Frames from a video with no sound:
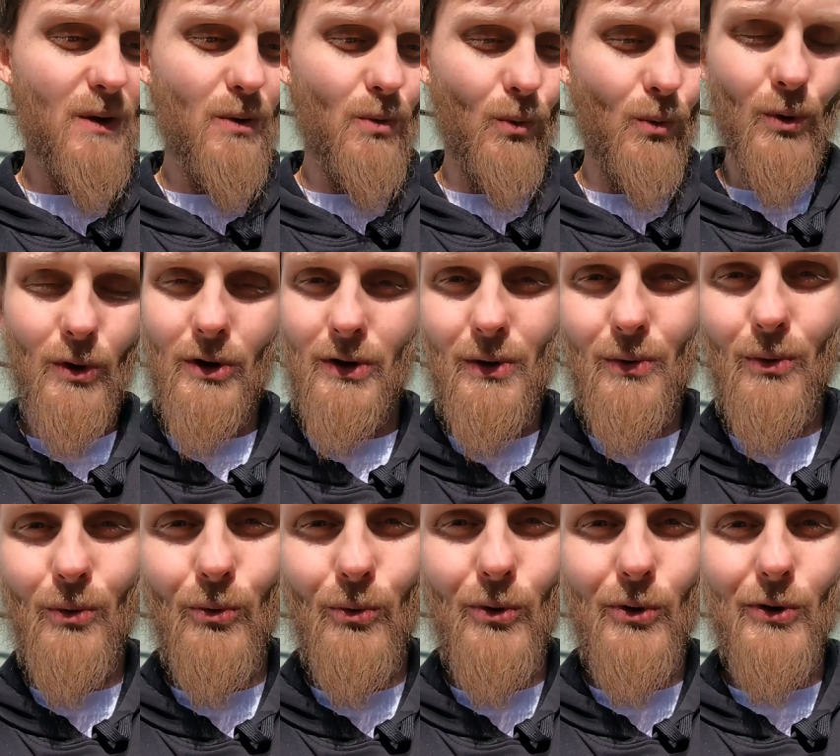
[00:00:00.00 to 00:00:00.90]
what
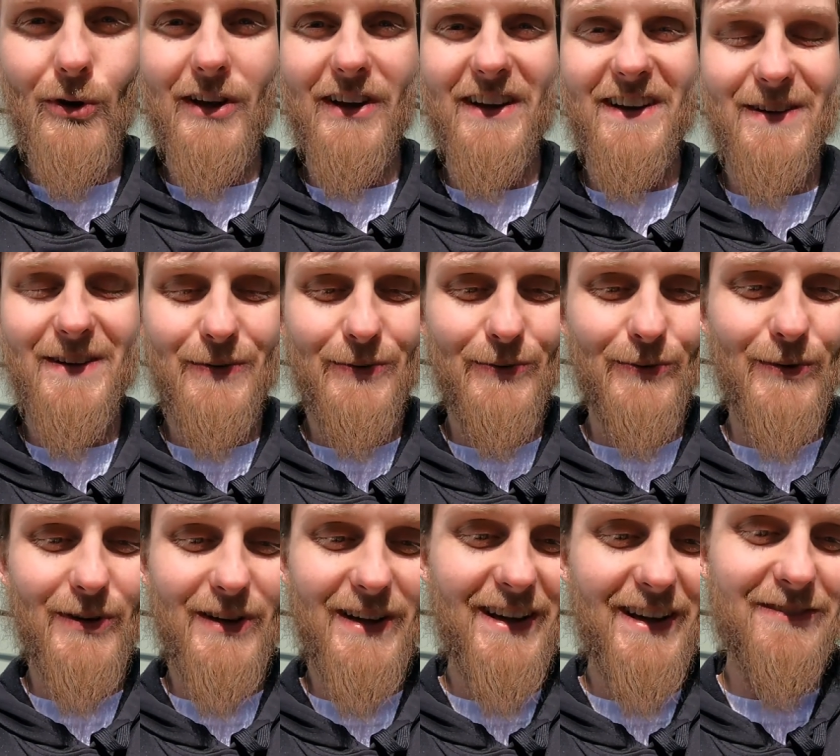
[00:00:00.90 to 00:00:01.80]
what
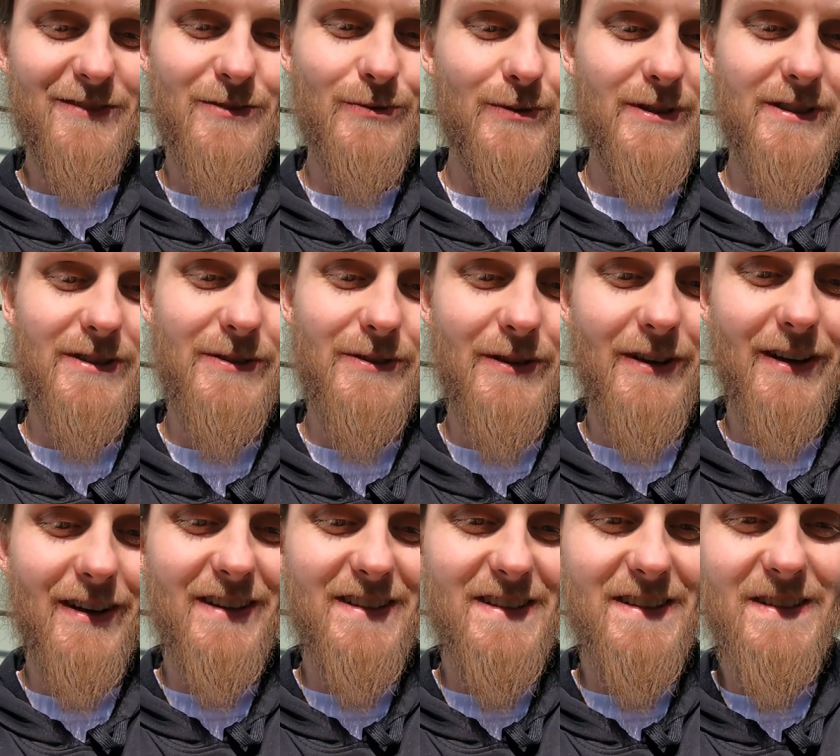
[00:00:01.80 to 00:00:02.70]
what i have to read you
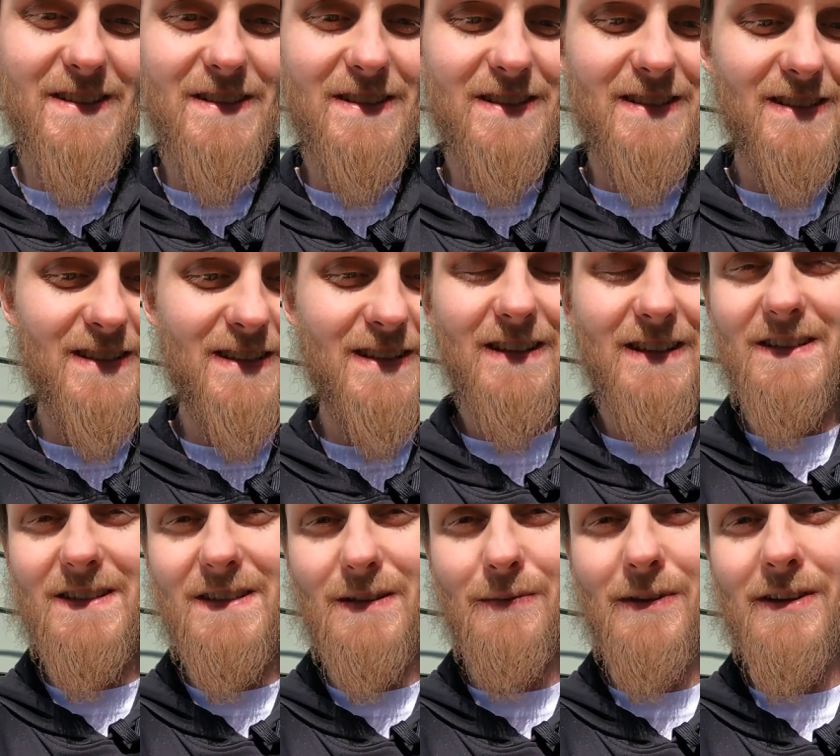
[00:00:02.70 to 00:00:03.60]
guys is
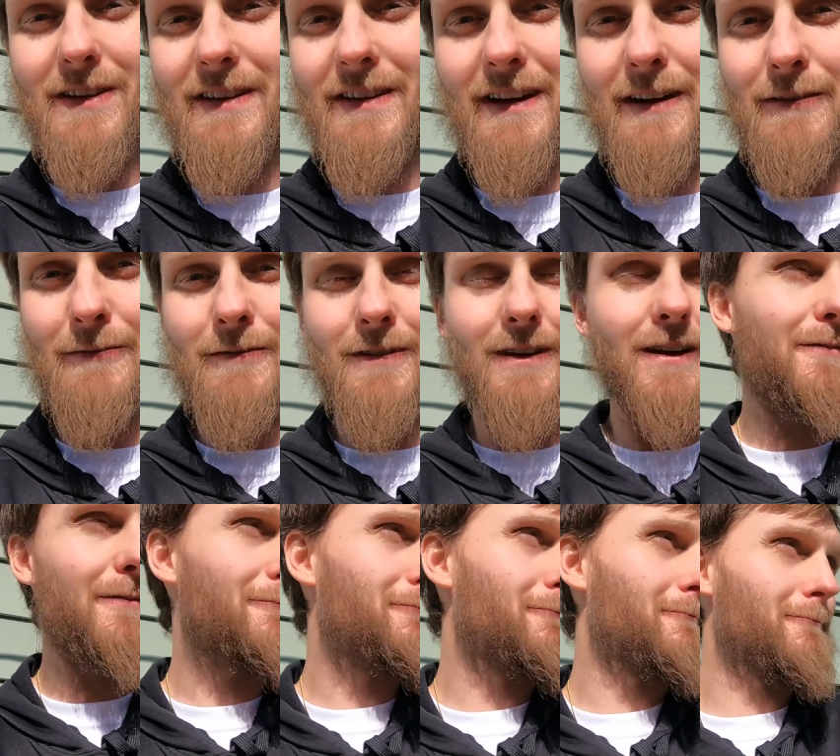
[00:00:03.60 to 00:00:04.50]
is something that i,
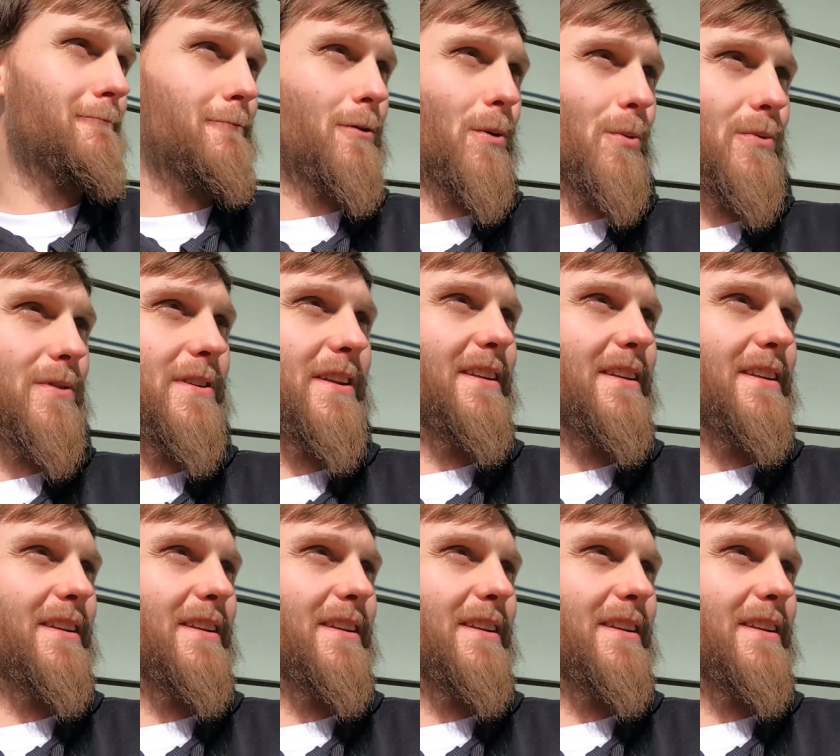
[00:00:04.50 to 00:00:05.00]
I wrote